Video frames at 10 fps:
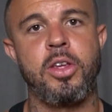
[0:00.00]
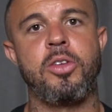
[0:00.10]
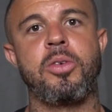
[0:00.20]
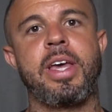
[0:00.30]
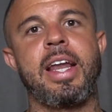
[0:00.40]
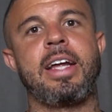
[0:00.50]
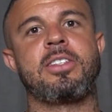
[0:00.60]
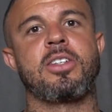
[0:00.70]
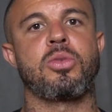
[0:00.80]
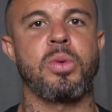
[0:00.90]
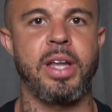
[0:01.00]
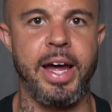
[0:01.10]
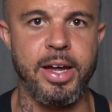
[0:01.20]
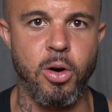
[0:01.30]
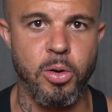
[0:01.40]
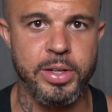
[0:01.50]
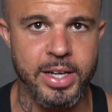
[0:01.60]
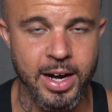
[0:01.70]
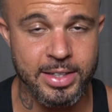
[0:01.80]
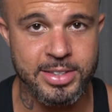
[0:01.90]
You cannot just rely
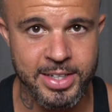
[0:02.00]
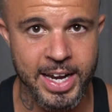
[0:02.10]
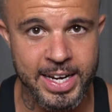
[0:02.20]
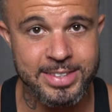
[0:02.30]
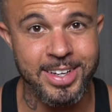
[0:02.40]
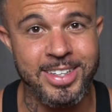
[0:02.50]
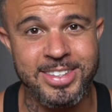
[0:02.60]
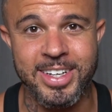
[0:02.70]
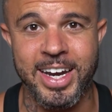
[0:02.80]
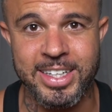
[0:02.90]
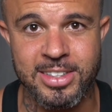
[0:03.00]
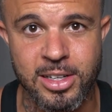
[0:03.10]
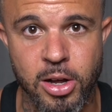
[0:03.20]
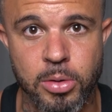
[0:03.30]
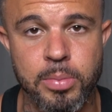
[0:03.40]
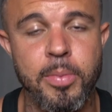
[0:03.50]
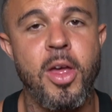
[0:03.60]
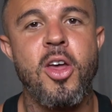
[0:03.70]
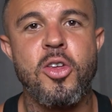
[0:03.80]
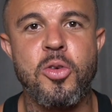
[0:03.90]
only on genetics and genetics alone.
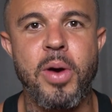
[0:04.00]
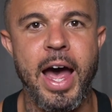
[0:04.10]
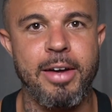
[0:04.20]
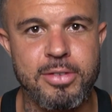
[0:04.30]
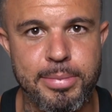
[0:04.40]
You have to